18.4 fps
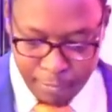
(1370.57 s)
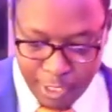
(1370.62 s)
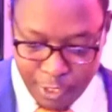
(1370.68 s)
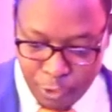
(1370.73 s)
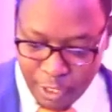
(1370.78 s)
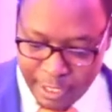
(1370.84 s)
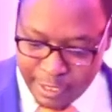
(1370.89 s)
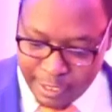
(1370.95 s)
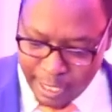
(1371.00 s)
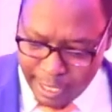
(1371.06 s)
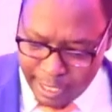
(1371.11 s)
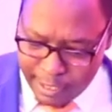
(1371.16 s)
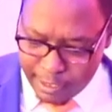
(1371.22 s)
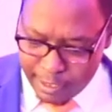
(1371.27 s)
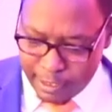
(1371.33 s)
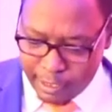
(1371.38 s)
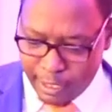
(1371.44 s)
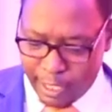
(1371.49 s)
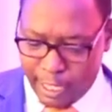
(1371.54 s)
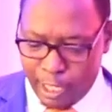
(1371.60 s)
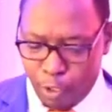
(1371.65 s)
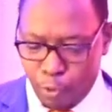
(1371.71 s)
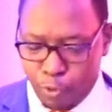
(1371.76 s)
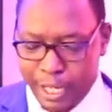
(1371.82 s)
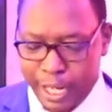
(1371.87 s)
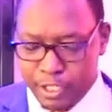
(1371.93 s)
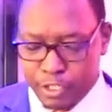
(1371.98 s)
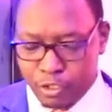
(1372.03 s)
So he says, He
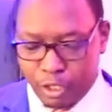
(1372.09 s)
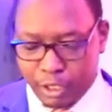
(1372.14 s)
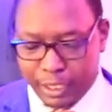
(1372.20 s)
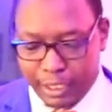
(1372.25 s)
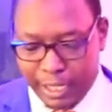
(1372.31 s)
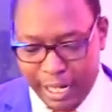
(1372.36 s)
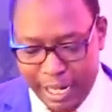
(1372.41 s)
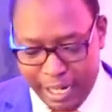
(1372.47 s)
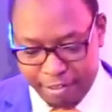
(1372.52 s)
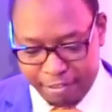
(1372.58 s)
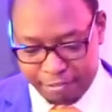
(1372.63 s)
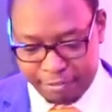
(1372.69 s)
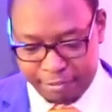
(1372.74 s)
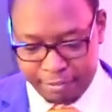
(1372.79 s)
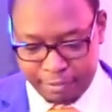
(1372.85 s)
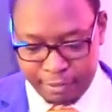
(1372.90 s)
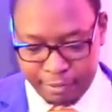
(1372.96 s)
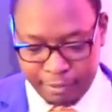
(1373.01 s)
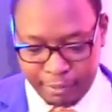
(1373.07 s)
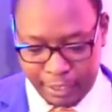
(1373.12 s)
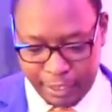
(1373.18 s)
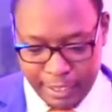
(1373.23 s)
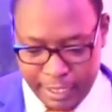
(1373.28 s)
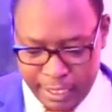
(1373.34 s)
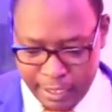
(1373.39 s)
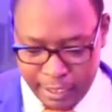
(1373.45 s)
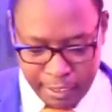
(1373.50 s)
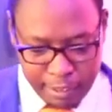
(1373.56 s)
who does not love,
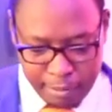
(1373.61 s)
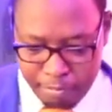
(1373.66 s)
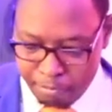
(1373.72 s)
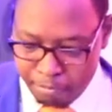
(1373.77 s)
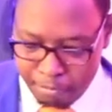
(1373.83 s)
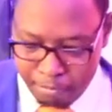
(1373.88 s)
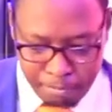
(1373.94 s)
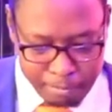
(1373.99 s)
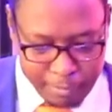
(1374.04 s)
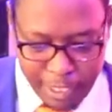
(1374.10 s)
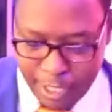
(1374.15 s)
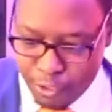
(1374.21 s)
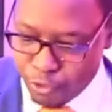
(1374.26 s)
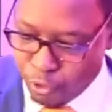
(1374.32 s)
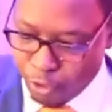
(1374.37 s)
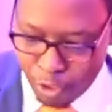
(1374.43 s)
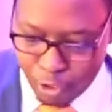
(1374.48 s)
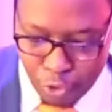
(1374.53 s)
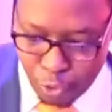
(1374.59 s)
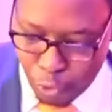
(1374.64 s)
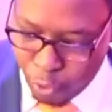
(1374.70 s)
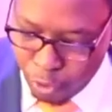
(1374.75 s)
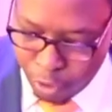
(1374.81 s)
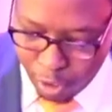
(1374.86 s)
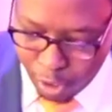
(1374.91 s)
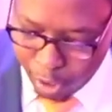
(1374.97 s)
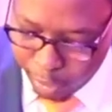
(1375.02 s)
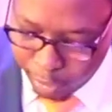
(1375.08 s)
indeed, does not know
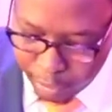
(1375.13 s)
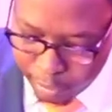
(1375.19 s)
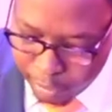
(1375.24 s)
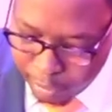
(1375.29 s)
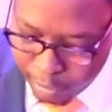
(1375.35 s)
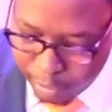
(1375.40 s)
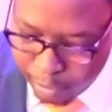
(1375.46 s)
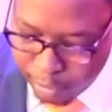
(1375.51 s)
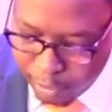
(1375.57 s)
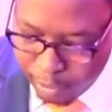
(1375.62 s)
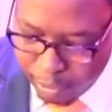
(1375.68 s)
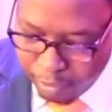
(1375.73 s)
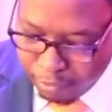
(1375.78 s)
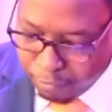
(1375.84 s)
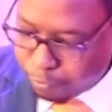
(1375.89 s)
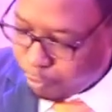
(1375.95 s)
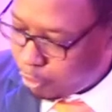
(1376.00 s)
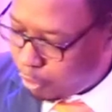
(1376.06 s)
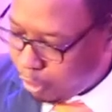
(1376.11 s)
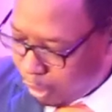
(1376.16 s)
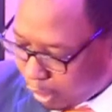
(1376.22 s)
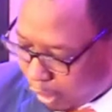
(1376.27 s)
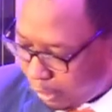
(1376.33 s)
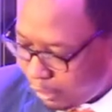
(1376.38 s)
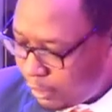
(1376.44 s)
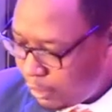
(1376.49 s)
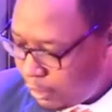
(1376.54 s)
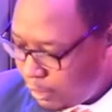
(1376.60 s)
God, for
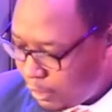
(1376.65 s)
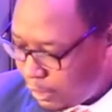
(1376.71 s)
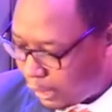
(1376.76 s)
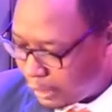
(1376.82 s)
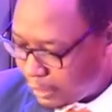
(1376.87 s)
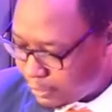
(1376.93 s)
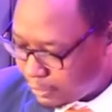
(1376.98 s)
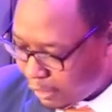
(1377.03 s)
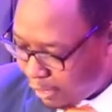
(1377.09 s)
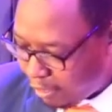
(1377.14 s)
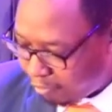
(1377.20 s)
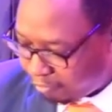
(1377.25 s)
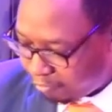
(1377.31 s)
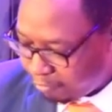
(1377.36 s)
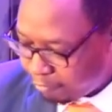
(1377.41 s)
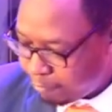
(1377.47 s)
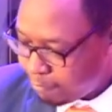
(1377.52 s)
God is love.